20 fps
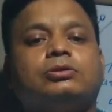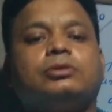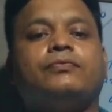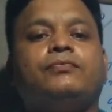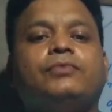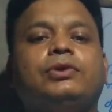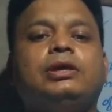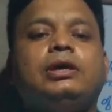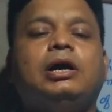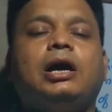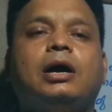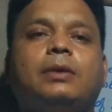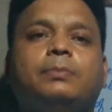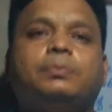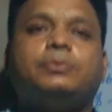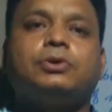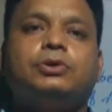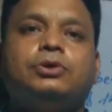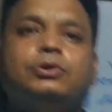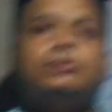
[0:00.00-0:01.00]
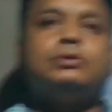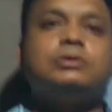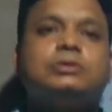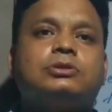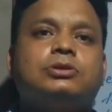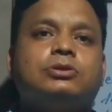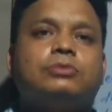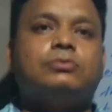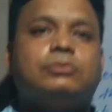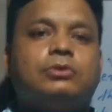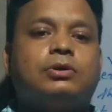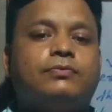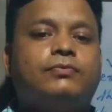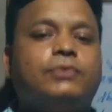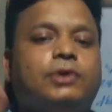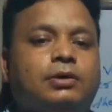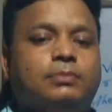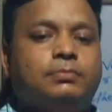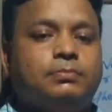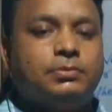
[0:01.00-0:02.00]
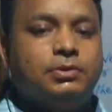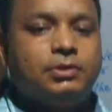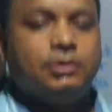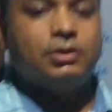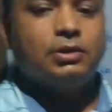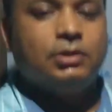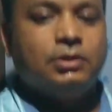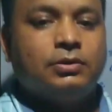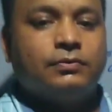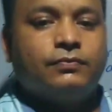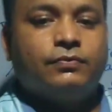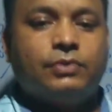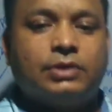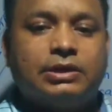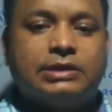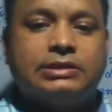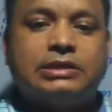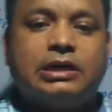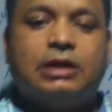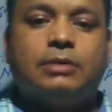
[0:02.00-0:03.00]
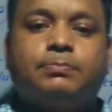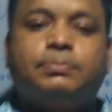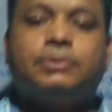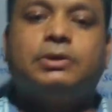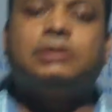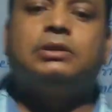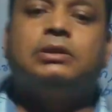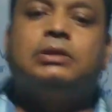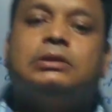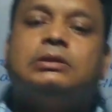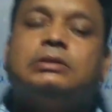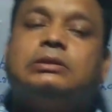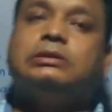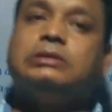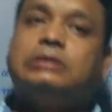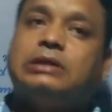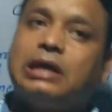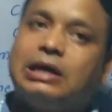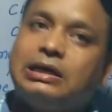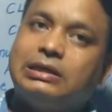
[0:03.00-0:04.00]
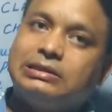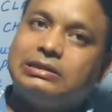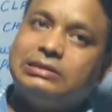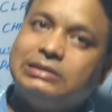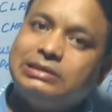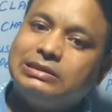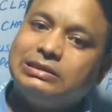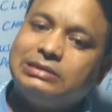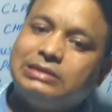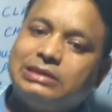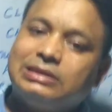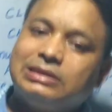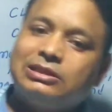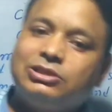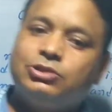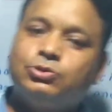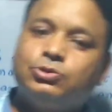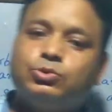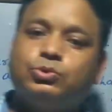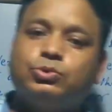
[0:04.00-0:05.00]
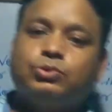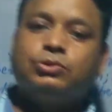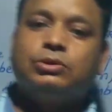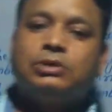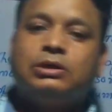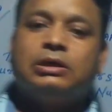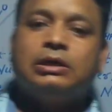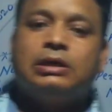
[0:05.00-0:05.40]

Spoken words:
So we have to use singular verb. For example, neither you